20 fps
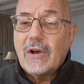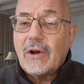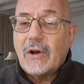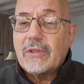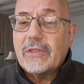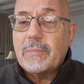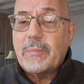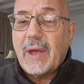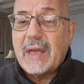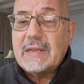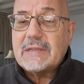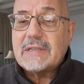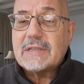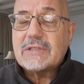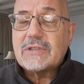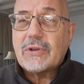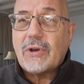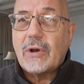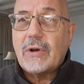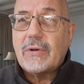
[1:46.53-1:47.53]
on the
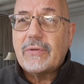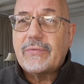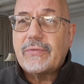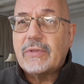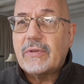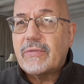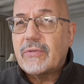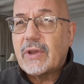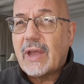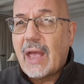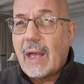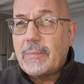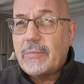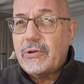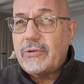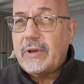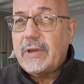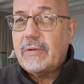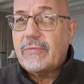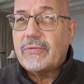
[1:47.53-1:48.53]
basis of the
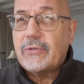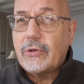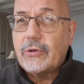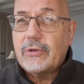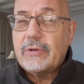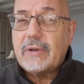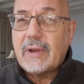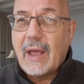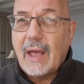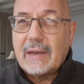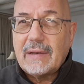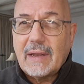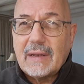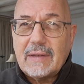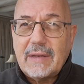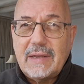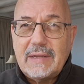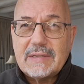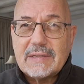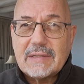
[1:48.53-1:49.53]
vocabulary you've learned and
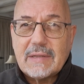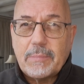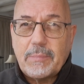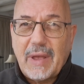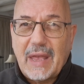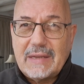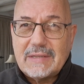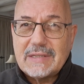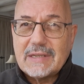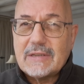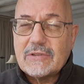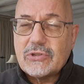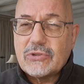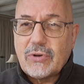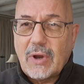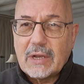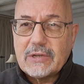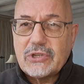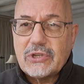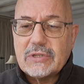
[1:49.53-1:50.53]
at least the basic
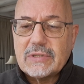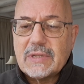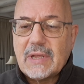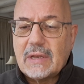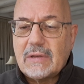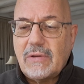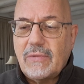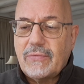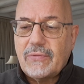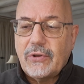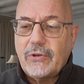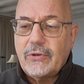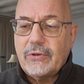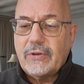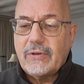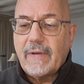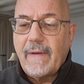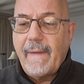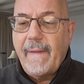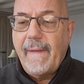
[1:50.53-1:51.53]
structures that you've learned.